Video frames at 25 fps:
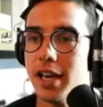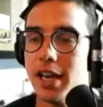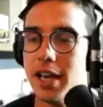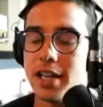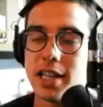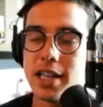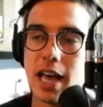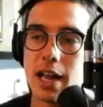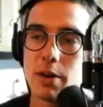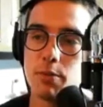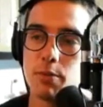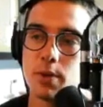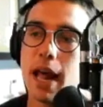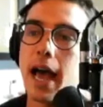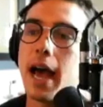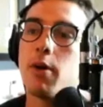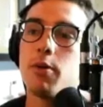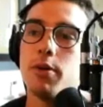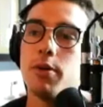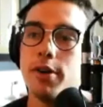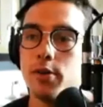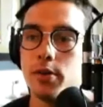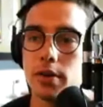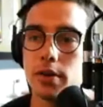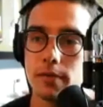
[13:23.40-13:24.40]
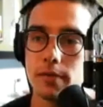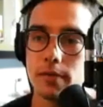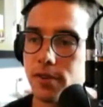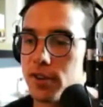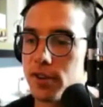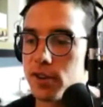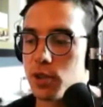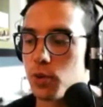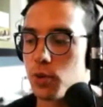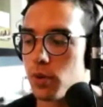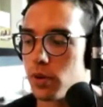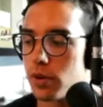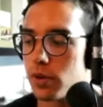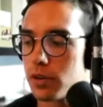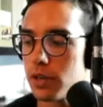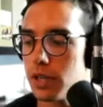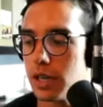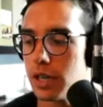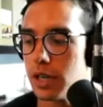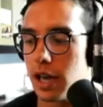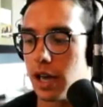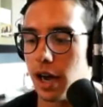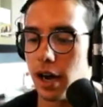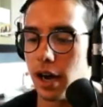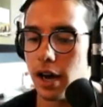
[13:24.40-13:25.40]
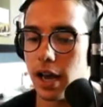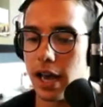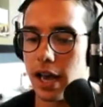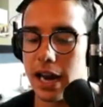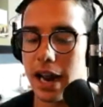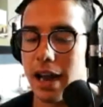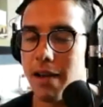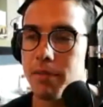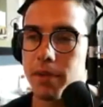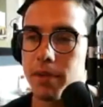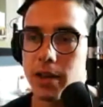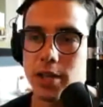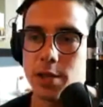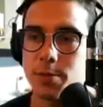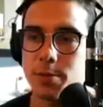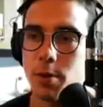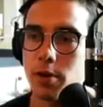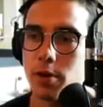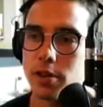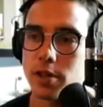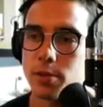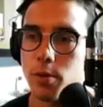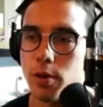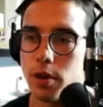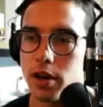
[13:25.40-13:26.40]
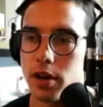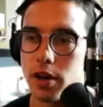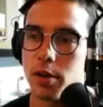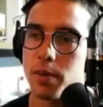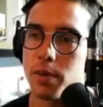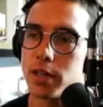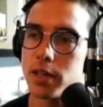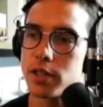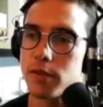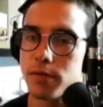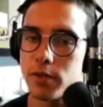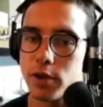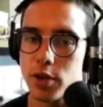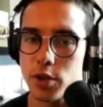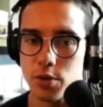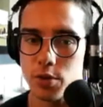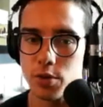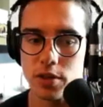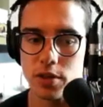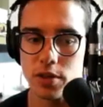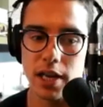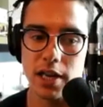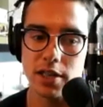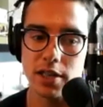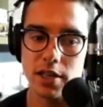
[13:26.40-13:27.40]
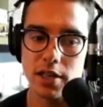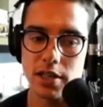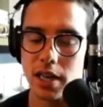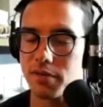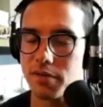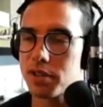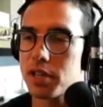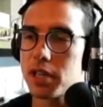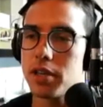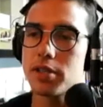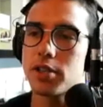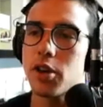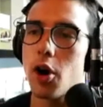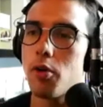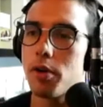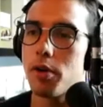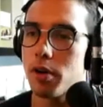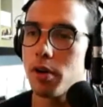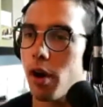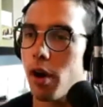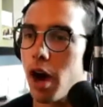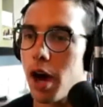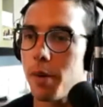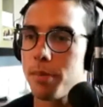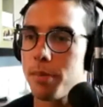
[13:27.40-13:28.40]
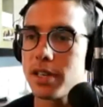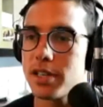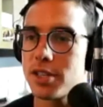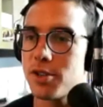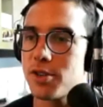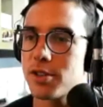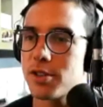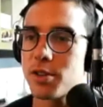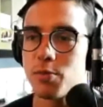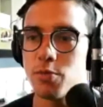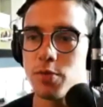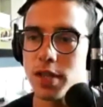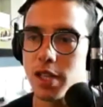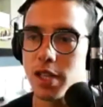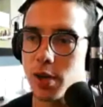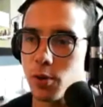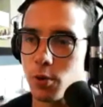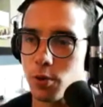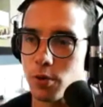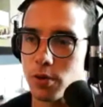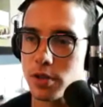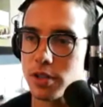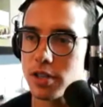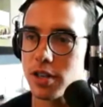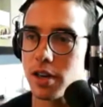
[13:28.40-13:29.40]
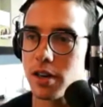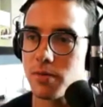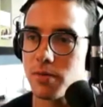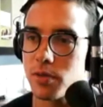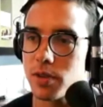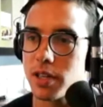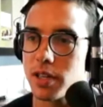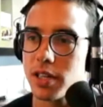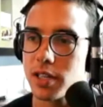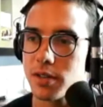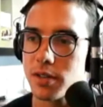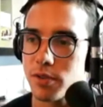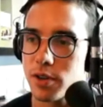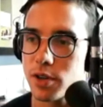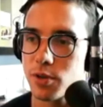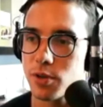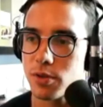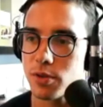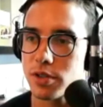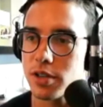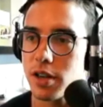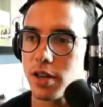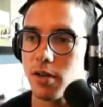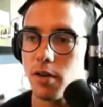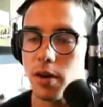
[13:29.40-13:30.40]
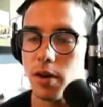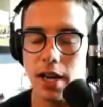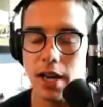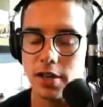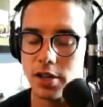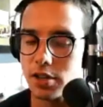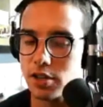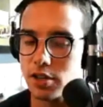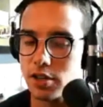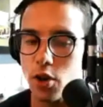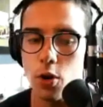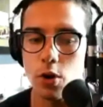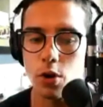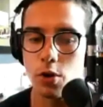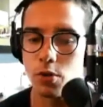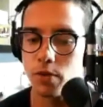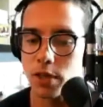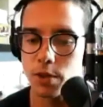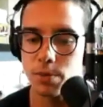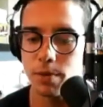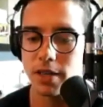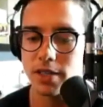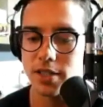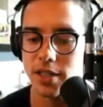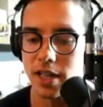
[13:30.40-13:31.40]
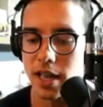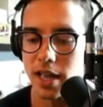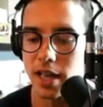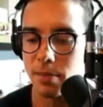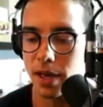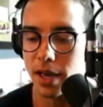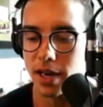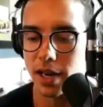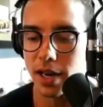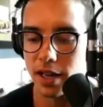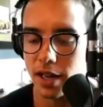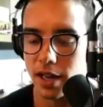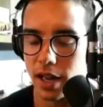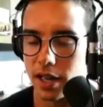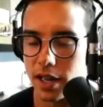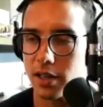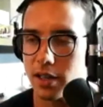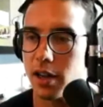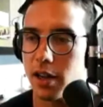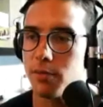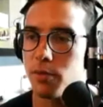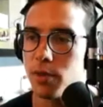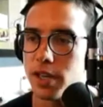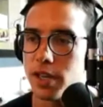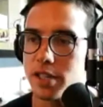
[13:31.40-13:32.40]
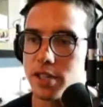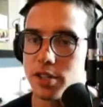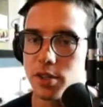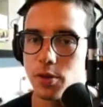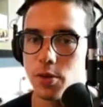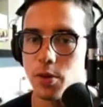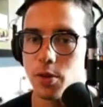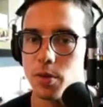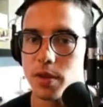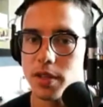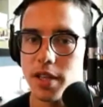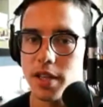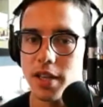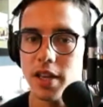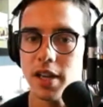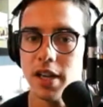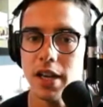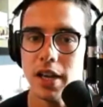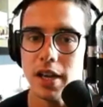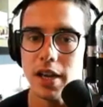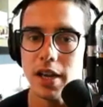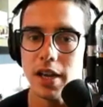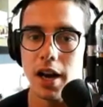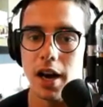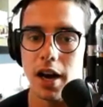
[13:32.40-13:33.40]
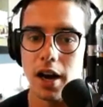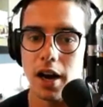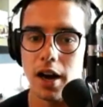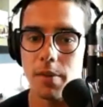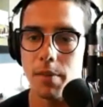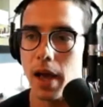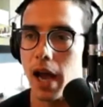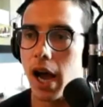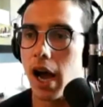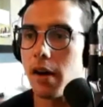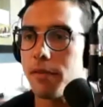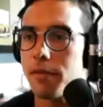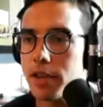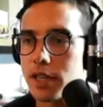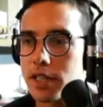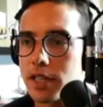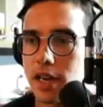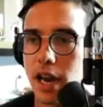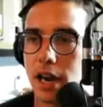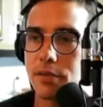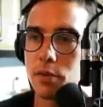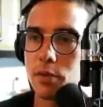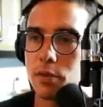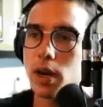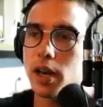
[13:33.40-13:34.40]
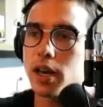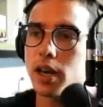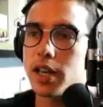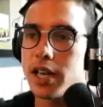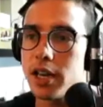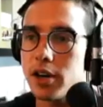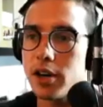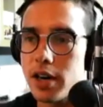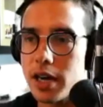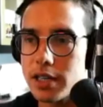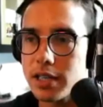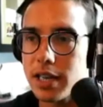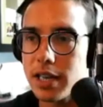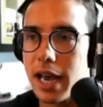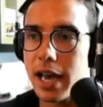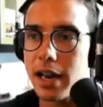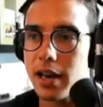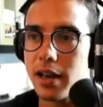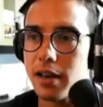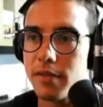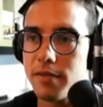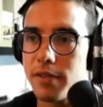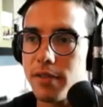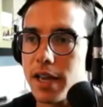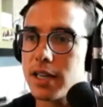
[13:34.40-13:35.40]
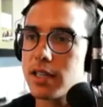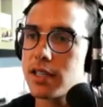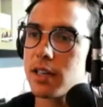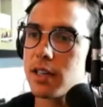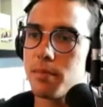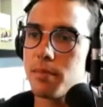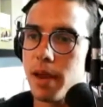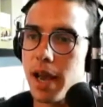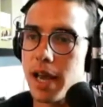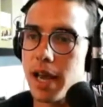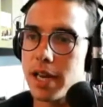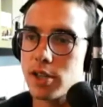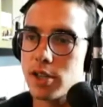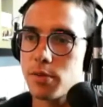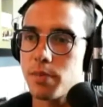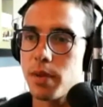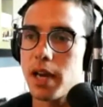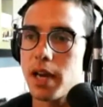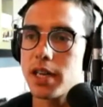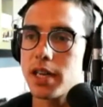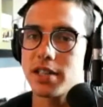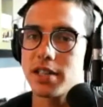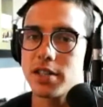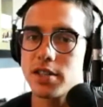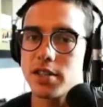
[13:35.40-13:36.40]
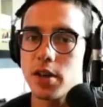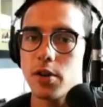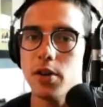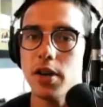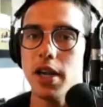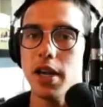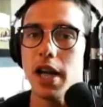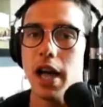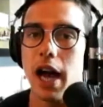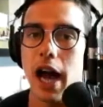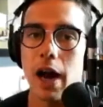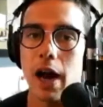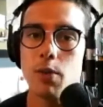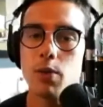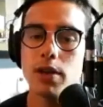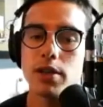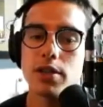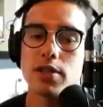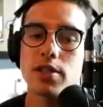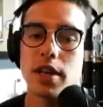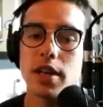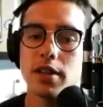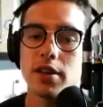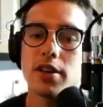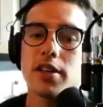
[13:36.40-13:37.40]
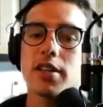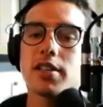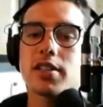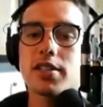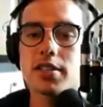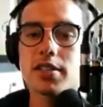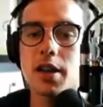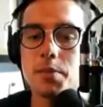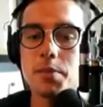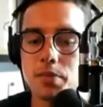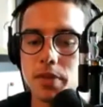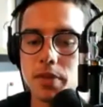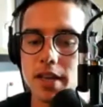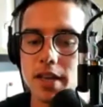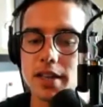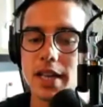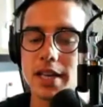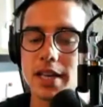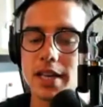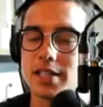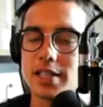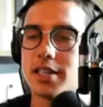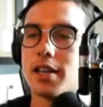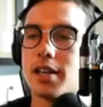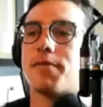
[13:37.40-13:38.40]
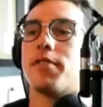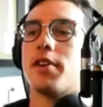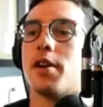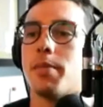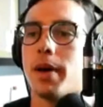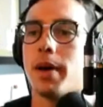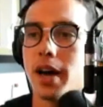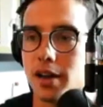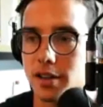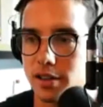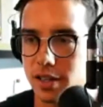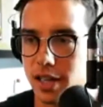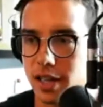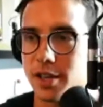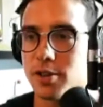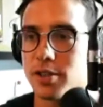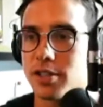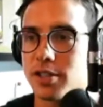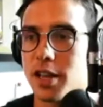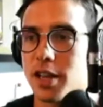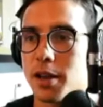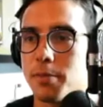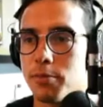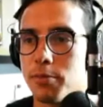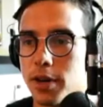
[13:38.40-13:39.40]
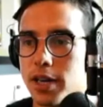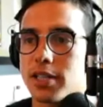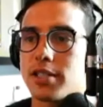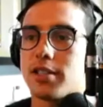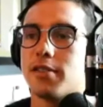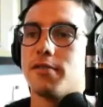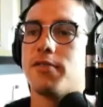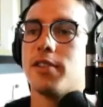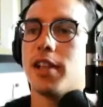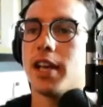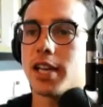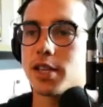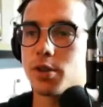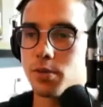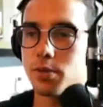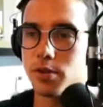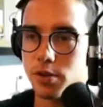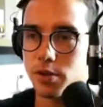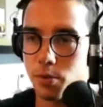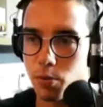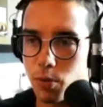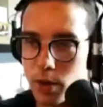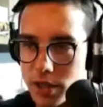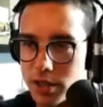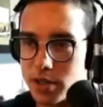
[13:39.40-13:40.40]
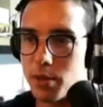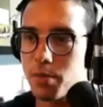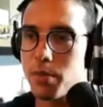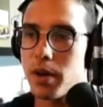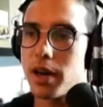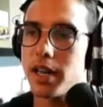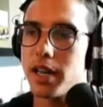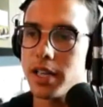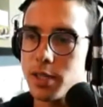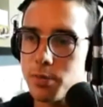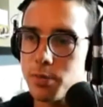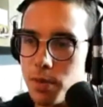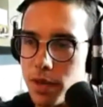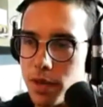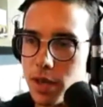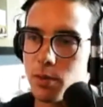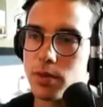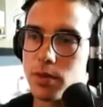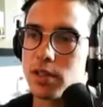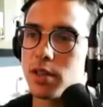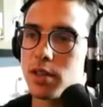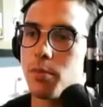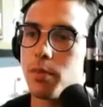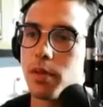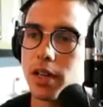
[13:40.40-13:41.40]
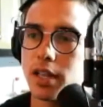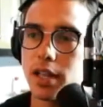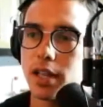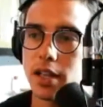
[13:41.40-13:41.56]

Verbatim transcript: That now we're doing virtual. Uh, and I've been spoken on a bunch of virtual stages. I've seen Tony Robbins do some really cool stuff with his virtual stuff. I have total respect to that man. I, I love what he's doing with it. Um, obviously, everyone in here has had events and masterminds, and so I will say there is something that's different about, like you said, press the flesh when you're with somebody, speaking with somebody.